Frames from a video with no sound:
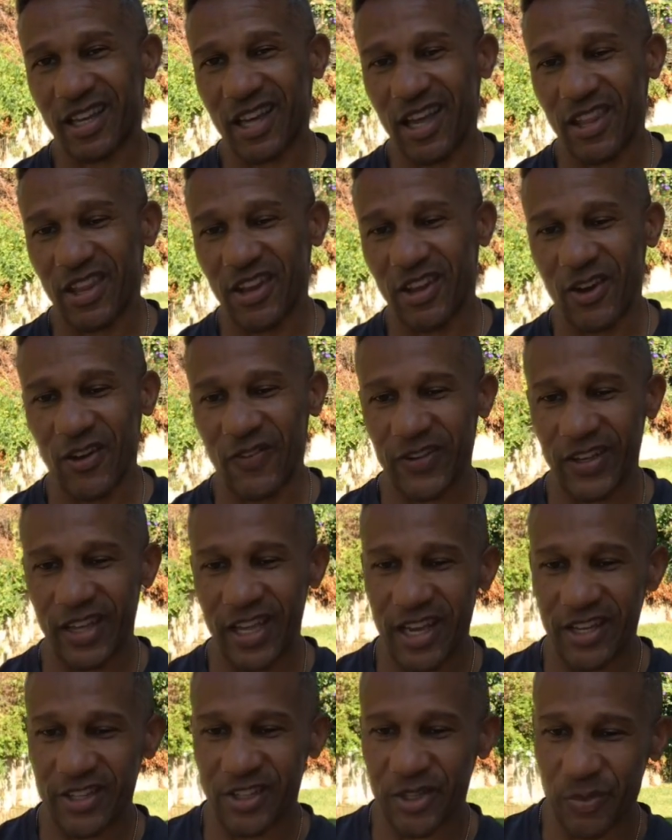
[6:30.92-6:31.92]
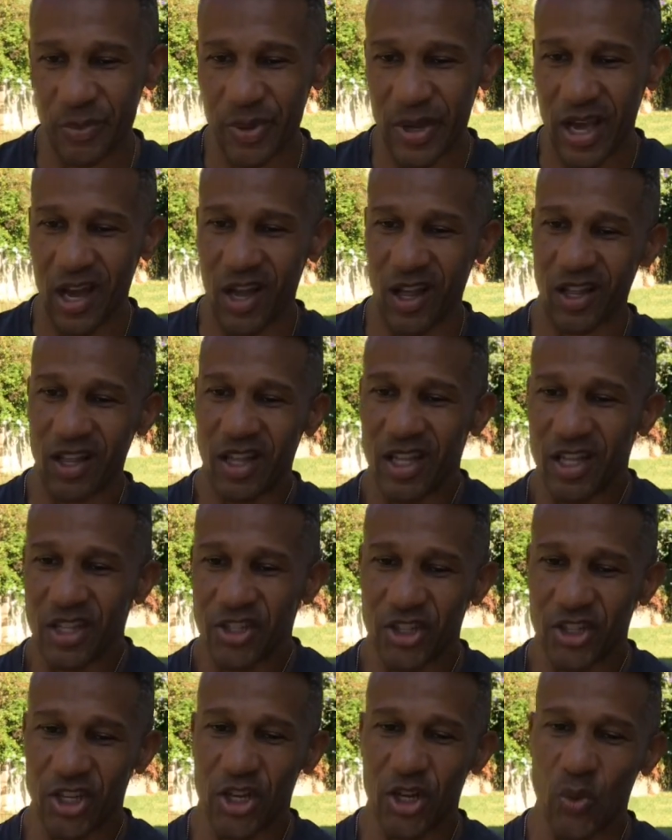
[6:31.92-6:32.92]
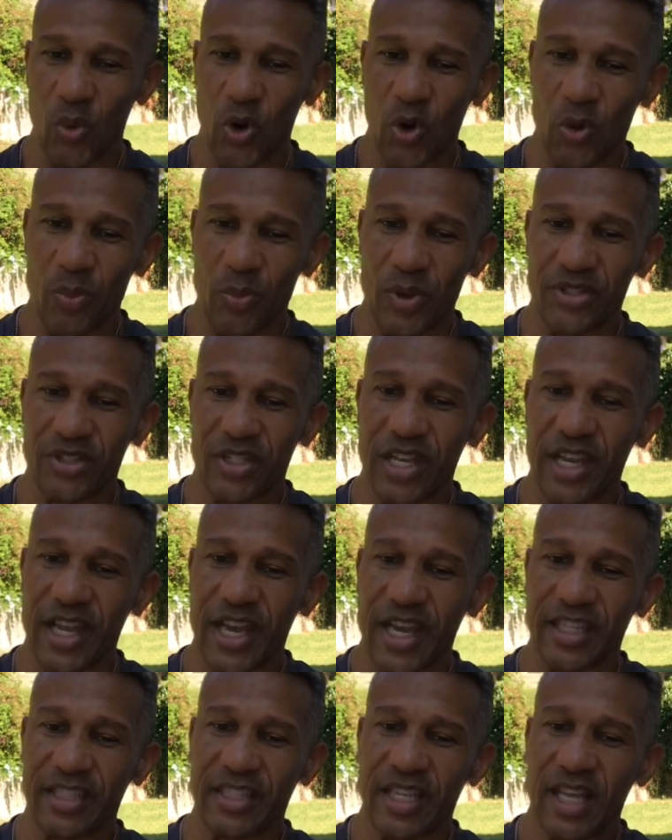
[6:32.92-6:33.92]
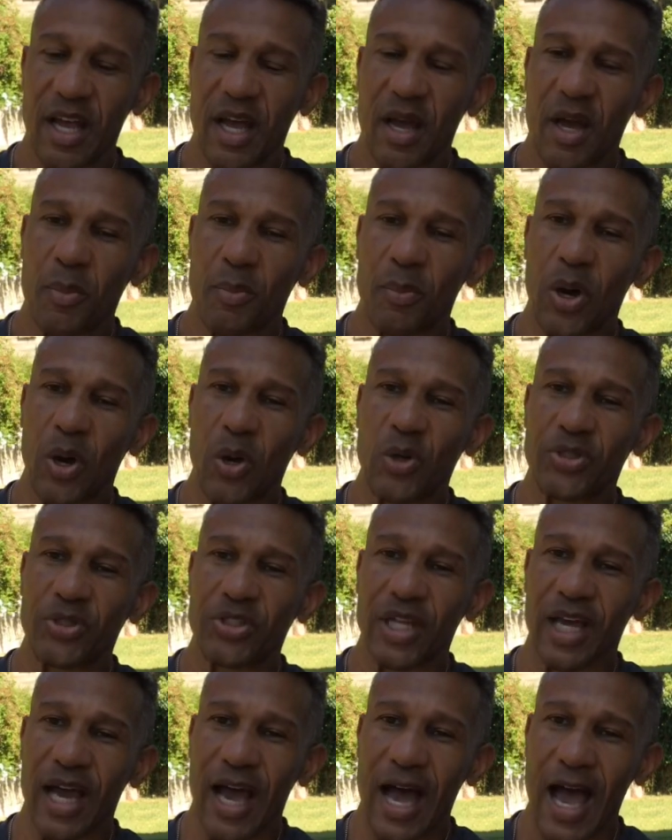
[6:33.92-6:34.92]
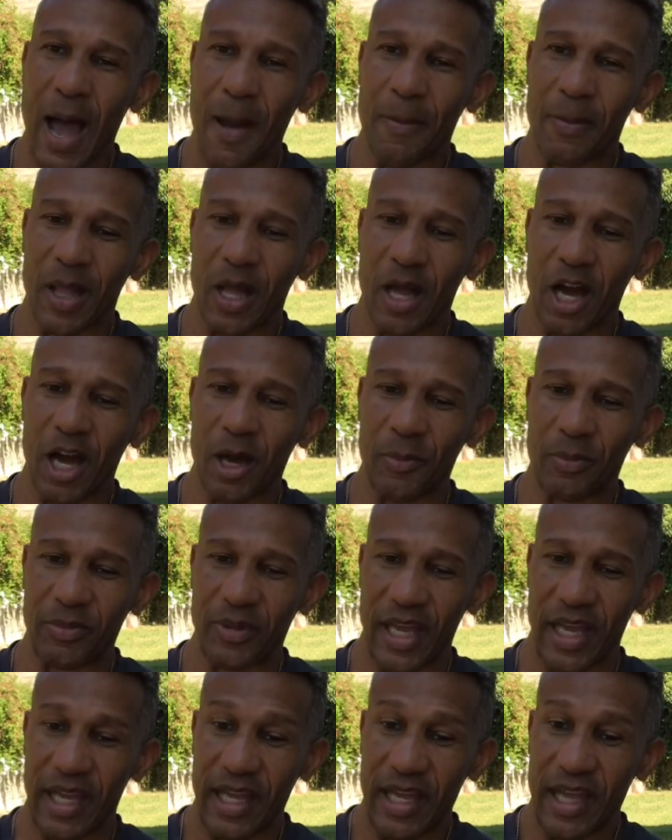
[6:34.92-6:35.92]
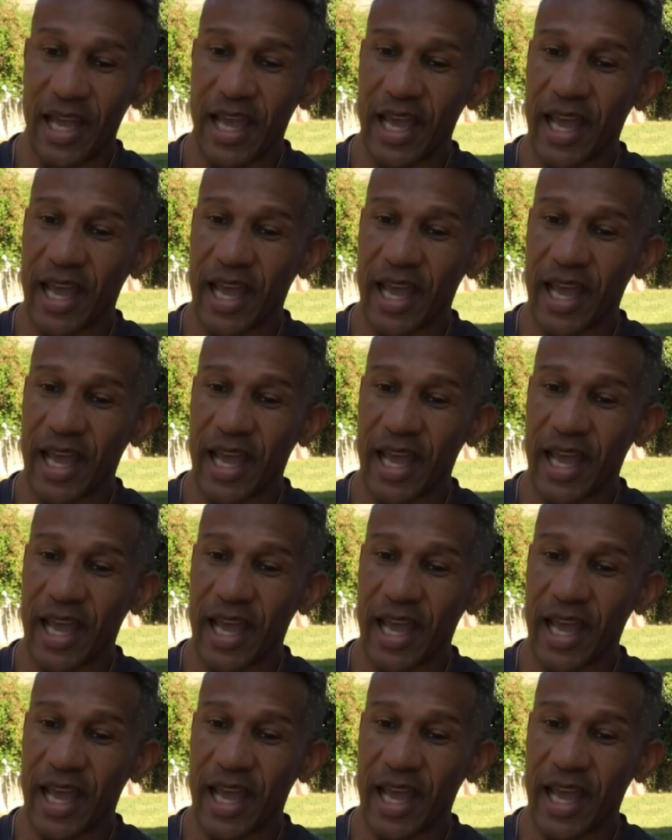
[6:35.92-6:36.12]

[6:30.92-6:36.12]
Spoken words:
post-op update. And click on this video to find out